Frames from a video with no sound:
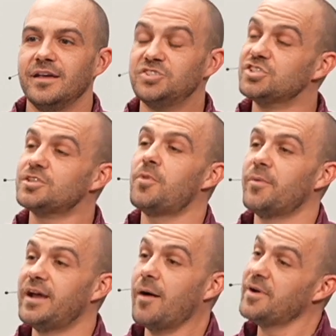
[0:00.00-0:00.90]
In just a
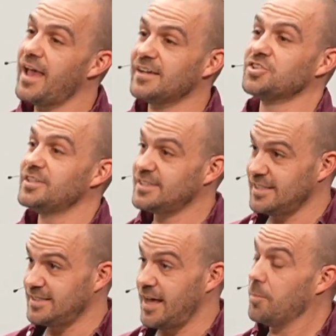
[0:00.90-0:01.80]
moment, I'm going to ask you to
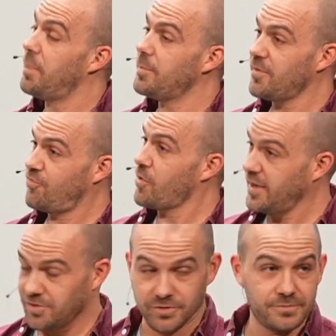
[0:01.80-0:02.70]
sit down. But before I
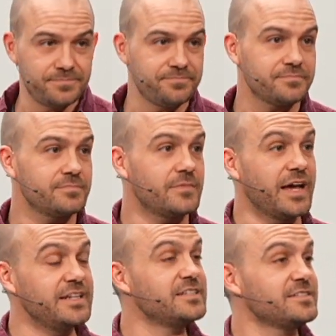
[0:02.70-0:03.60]
do,
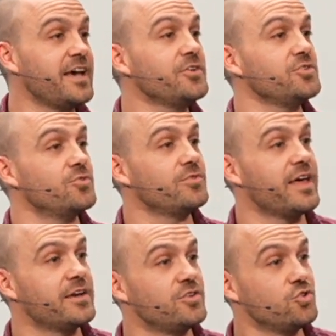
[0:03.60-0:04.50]
I need to tell you
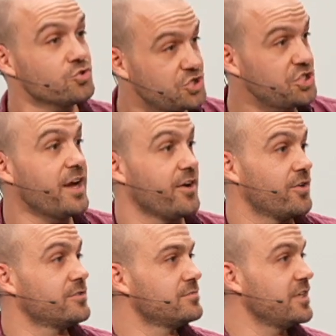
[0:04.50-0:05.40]
that your
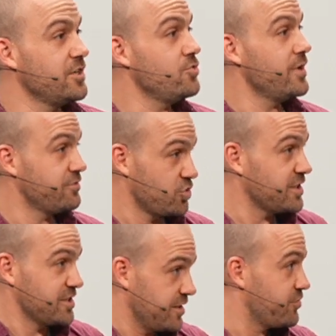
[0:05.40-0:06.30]
chair that you have
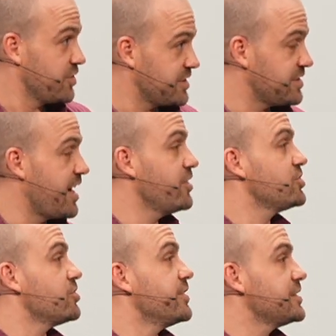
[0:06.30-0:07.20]
trusted for this entire
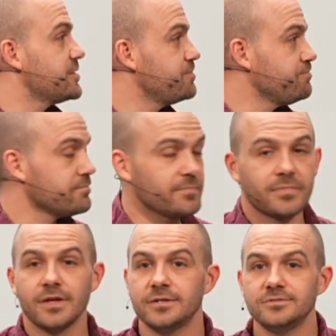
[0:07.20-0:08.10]
service
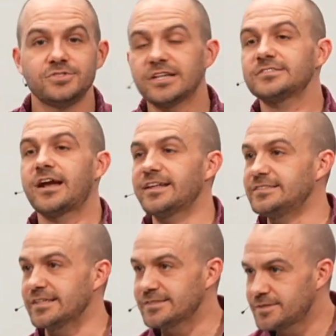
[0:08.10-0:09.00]
does not
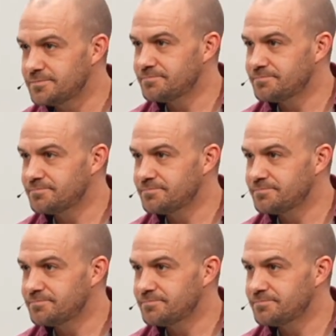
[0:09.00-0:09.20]
exist.